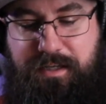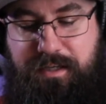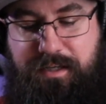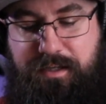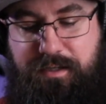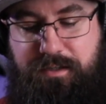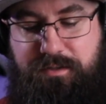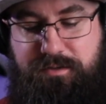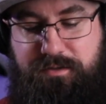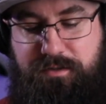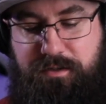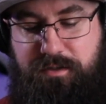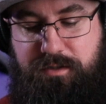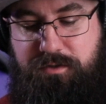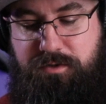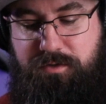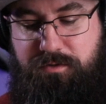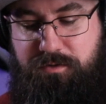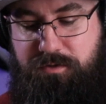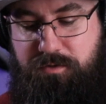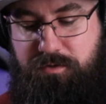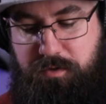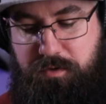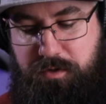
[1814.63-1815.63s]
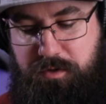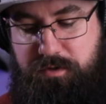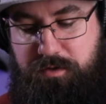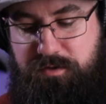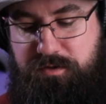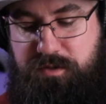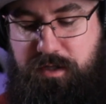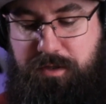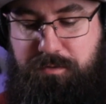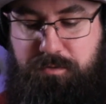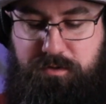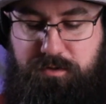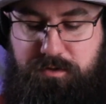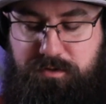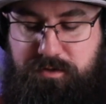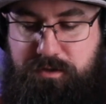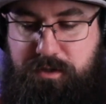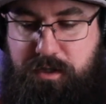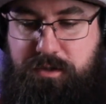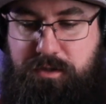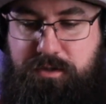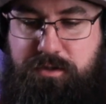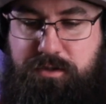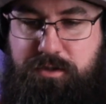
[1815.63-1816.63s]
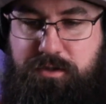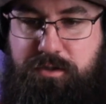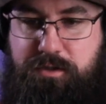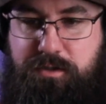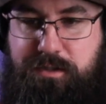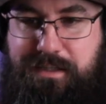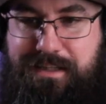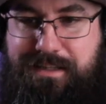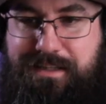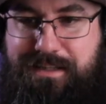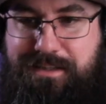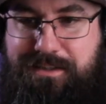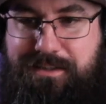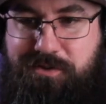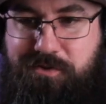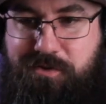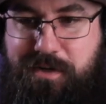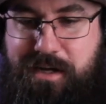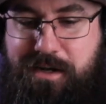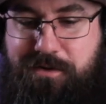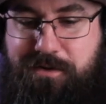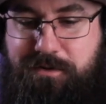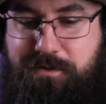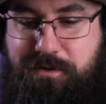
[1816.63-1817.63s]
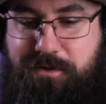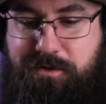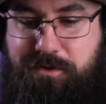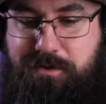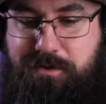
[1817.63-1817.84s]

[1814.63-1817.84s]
ease into it with the stabilization, and then you have to